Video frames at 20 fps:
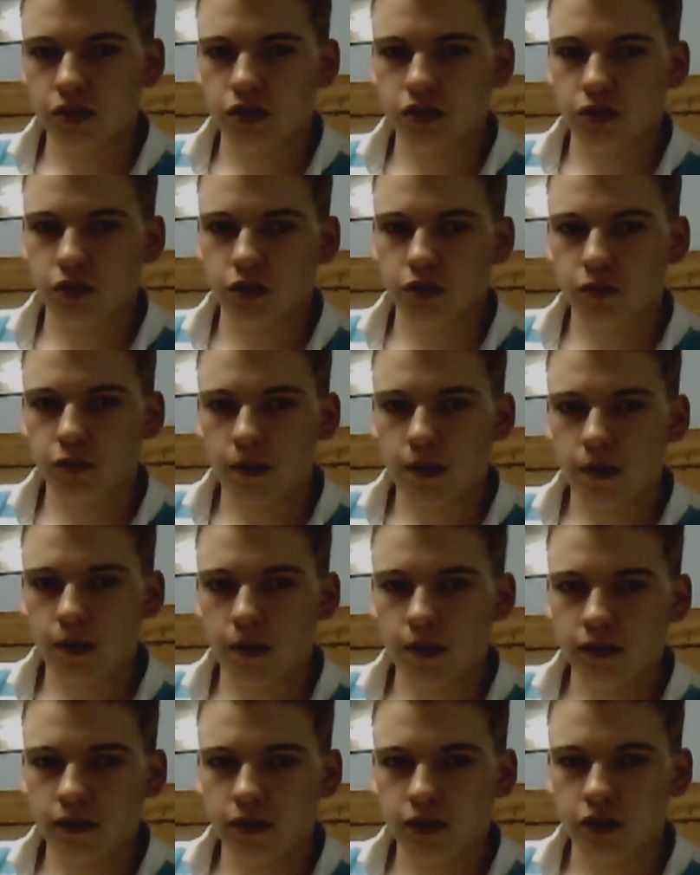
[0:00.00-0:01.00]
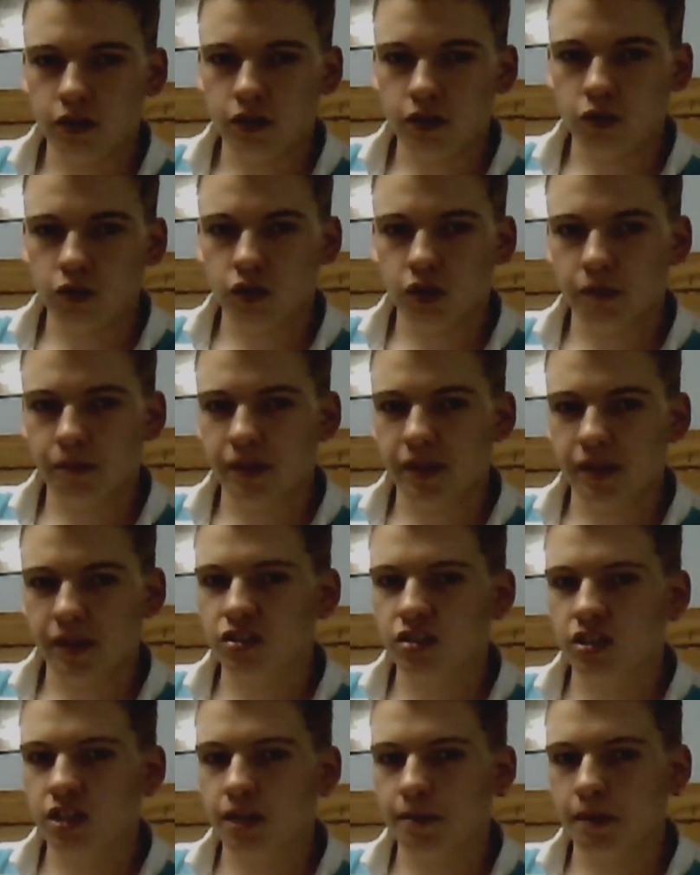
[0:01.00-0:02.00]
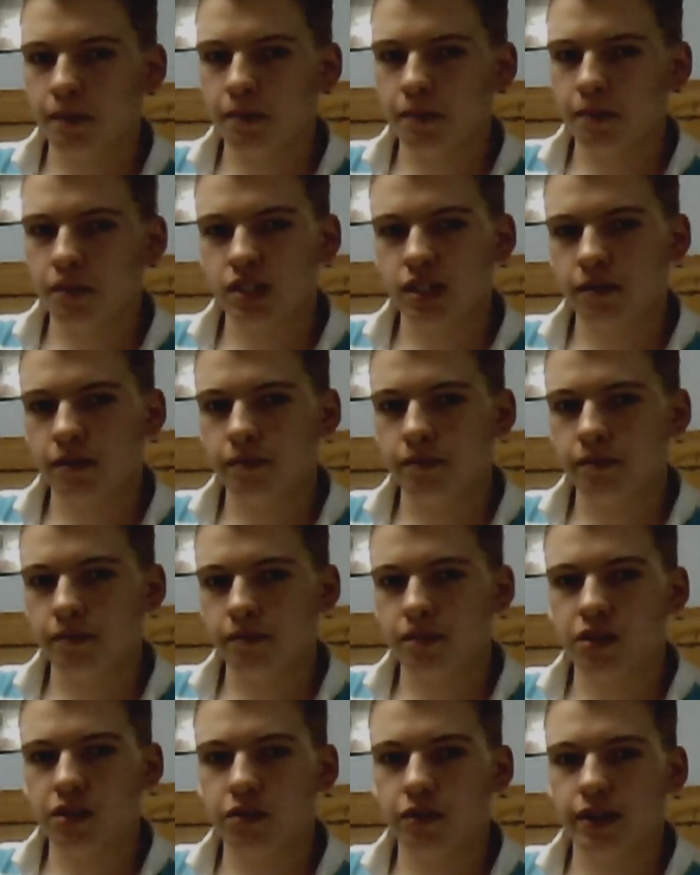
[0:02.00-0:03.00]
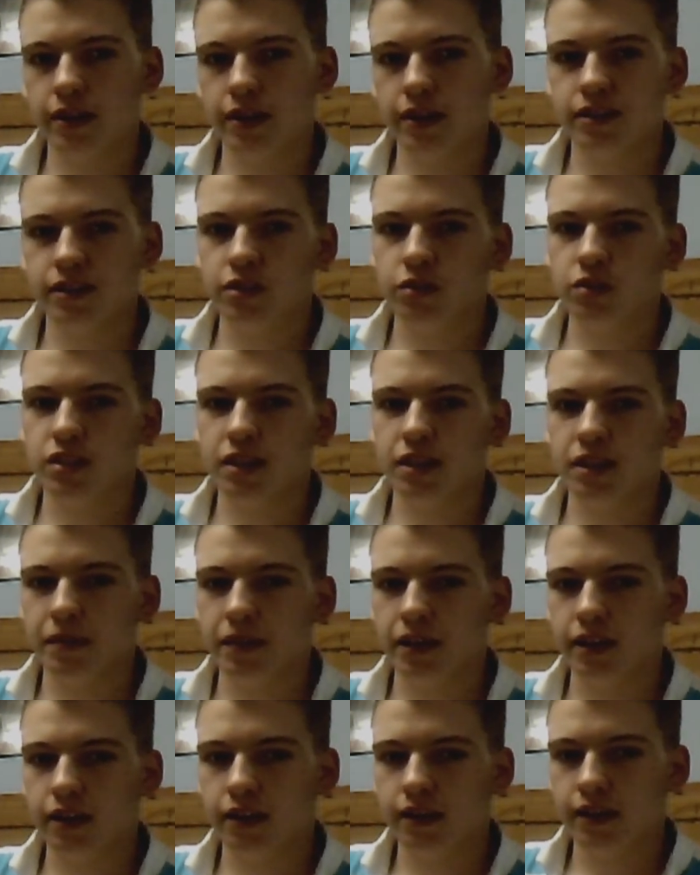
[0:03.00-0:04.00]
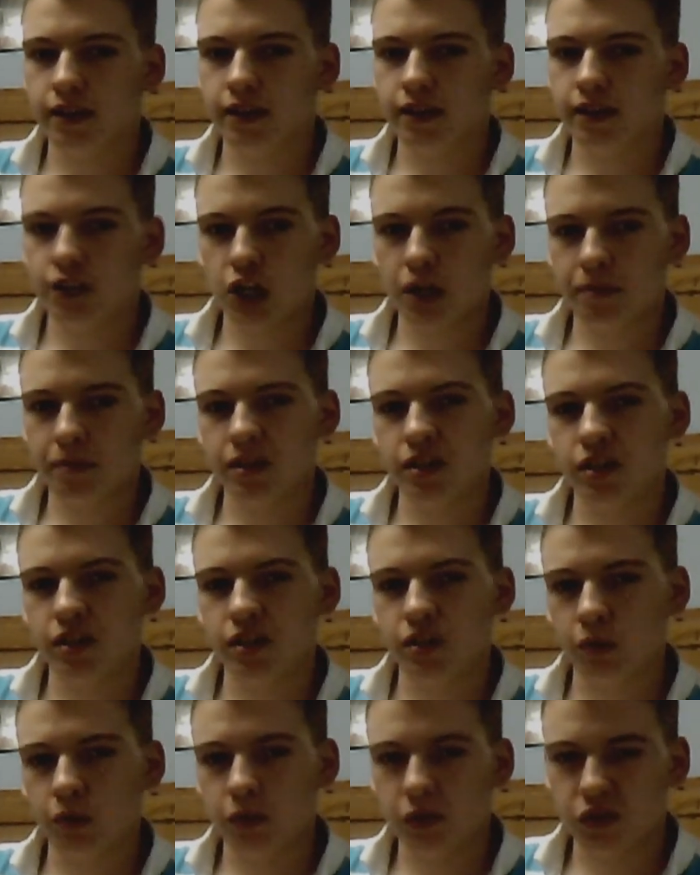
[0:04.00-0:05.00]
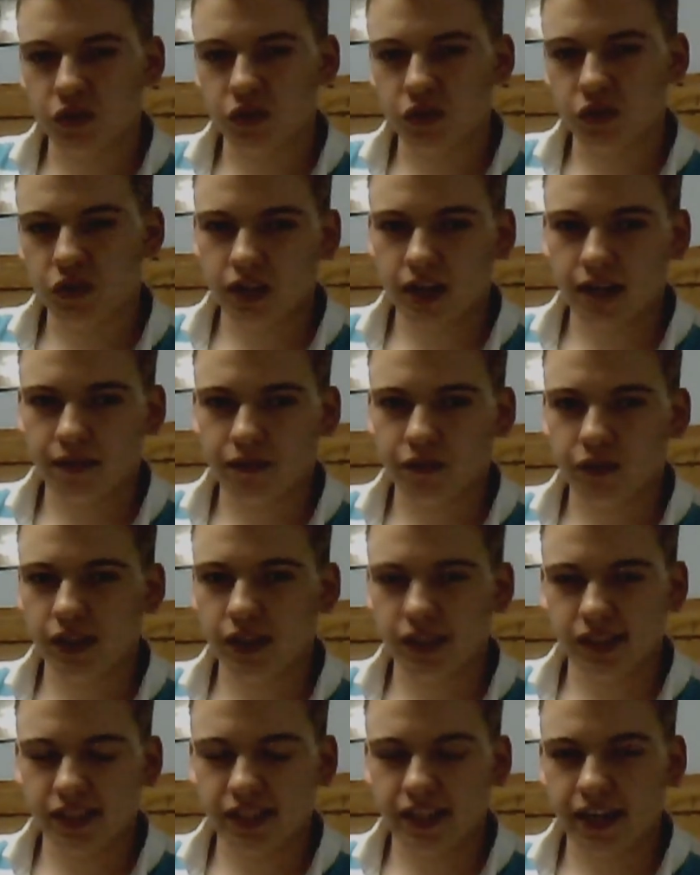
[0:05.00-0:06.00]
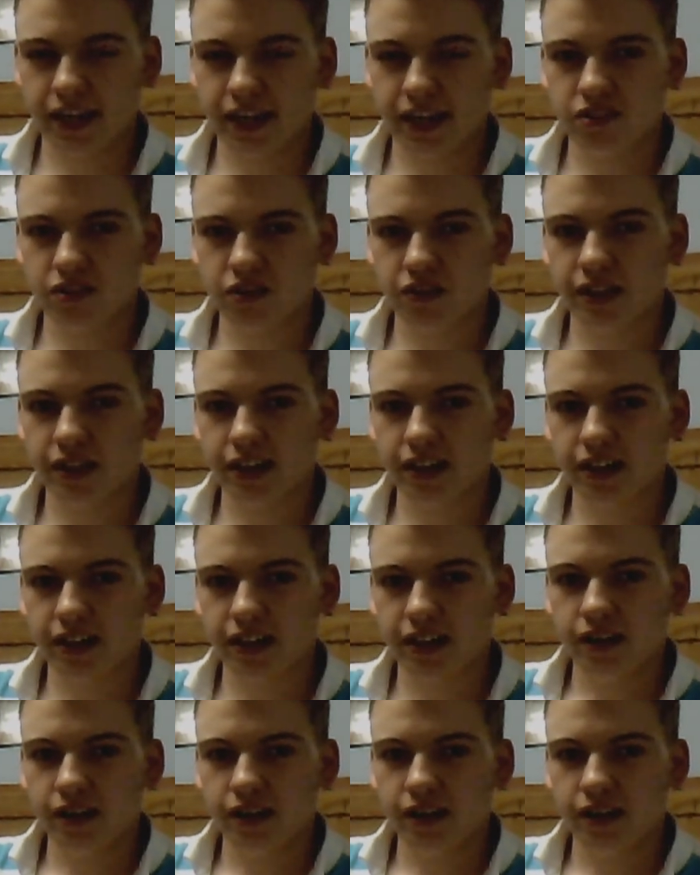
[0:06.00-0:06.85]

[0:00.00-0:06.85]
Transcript: So, you know, Europeans could come up with some secret SD or something. Japanese are always just going to have crazy text in their deck.